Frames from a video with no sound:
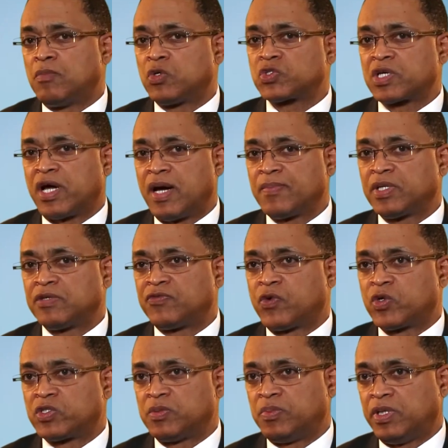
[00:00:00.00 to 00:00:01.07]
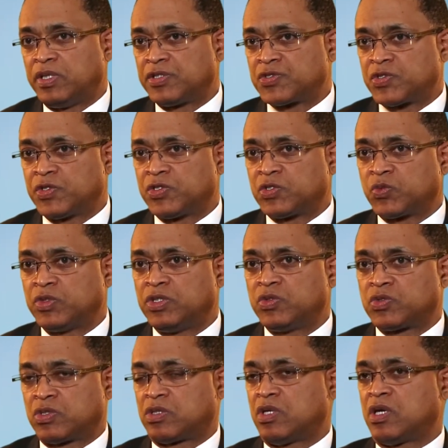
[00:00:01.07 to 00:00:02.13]
Most commonly for orthopedic surgeons, we
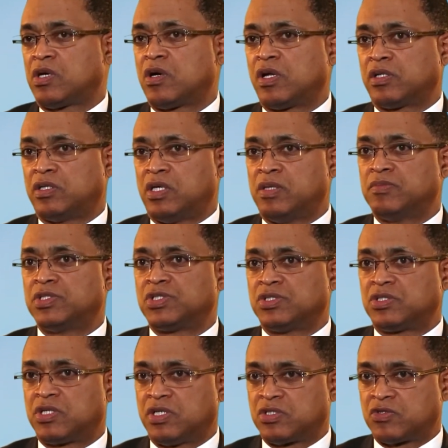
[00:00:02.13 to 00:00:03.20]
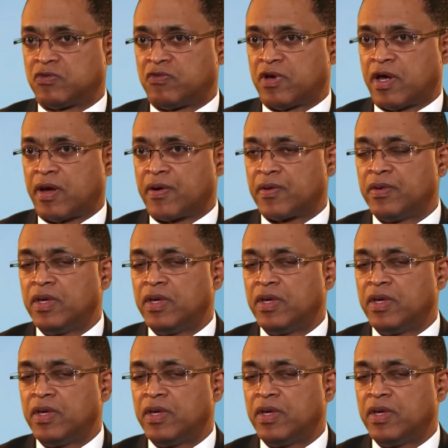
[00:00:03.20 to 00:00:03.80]
use a thing called an image intensifier.